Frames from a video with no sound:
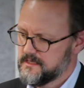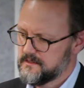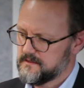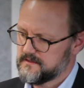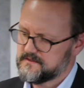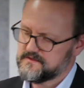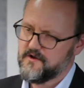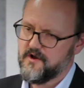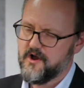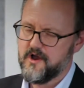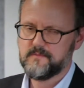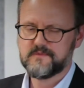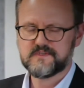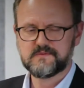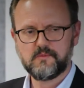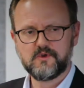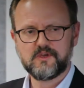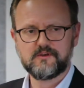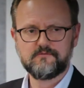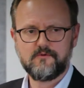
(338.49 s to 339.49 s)
The time has
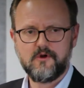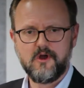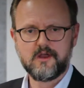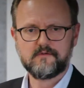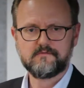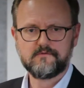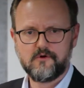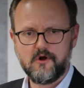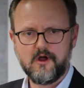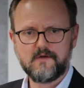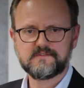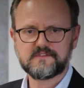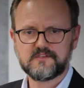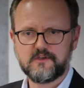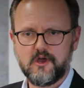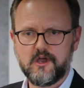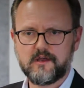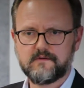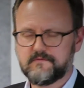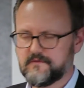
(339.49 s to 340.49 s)
been right for
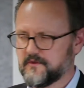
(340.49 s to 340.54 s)
off-site